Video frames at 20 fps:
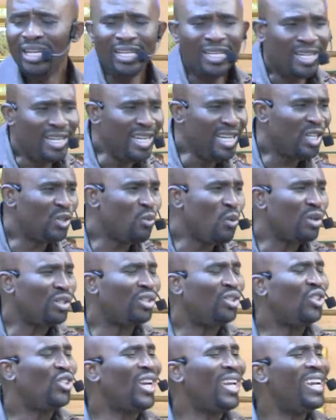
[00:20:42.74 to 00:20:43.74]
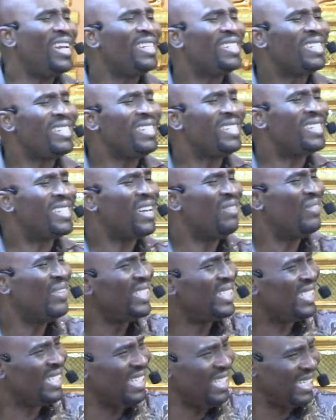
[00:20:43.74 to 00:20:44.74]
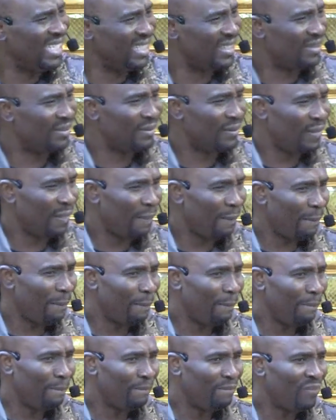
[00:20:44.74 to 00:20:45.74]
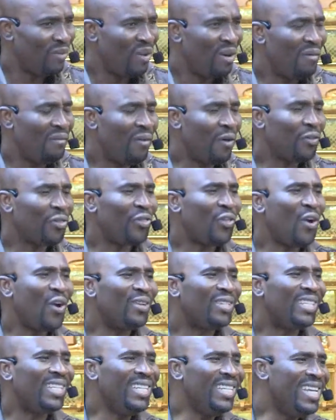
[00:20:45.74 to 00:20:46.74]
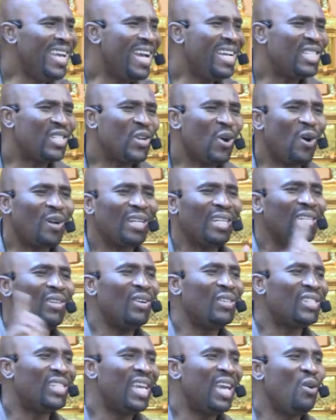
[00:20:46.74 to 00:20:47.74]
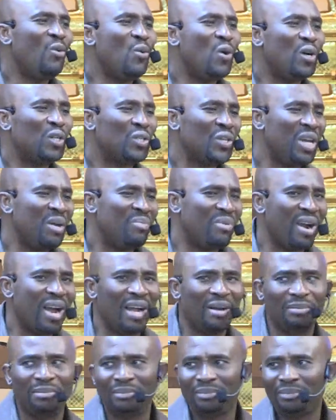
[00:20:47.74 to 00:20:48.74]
This was Genesis 17. For 13 years, God did not say a word to Abraham.